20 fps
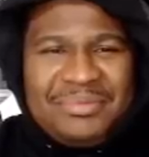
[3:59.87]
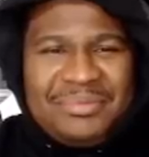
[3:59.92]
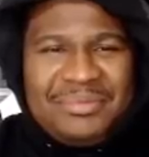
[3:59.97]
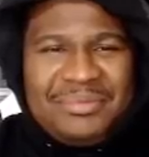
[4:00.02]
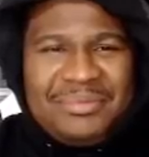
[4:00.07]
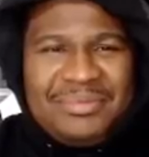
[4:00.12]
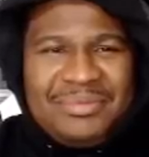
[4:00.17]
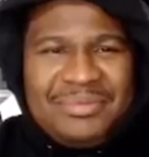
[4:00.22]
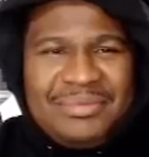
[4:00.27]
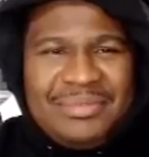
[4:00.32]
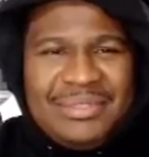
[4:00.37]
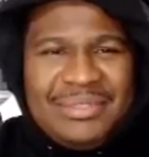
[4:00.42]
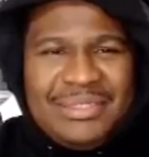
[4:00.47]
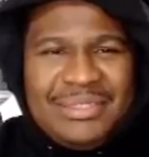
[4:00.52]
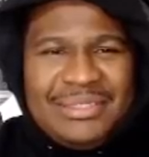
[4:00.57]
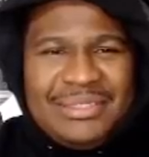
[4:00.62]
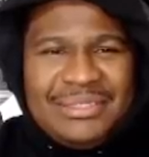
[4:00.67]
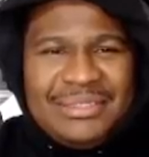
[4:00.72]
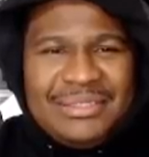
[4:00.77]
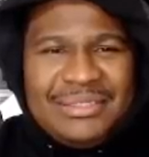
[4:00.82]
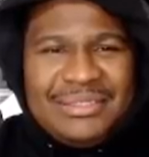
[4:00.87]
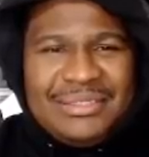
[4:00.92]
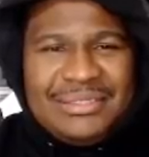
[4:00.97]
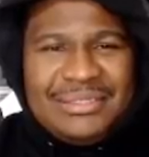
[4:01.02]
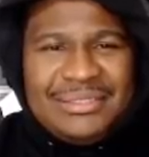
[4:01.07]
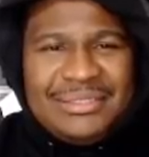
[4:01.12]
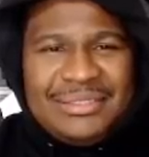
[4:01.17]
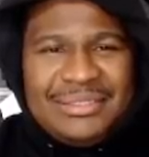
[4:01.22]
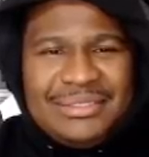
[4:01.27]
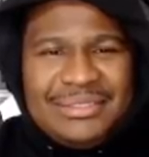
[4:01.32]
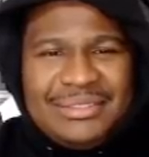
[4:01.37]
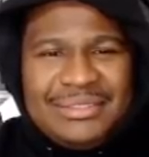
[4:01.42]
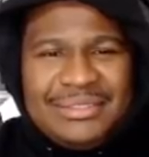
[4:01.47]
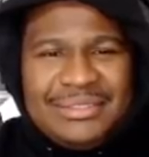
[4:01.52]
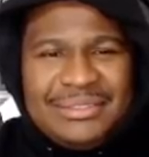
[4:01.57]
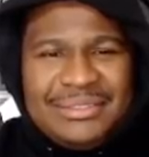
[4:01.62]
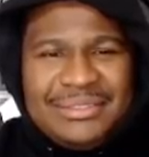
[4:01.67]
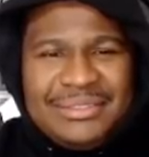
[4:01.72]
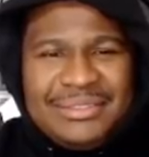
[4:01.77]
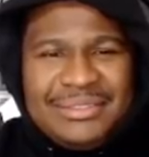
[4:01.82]

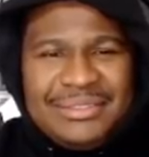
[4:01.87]
This person isn't speaking.